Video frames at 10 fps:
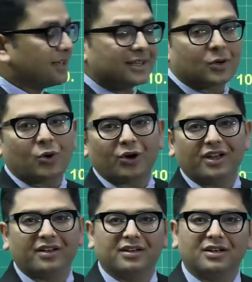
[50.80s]
inner
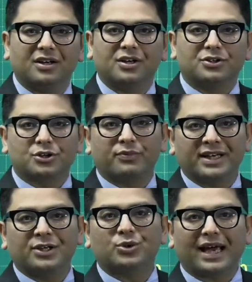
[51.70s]
coil. So we
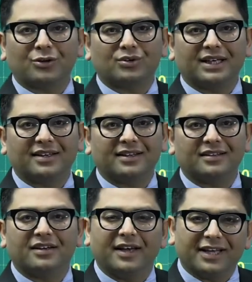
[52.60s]
need to calculate it.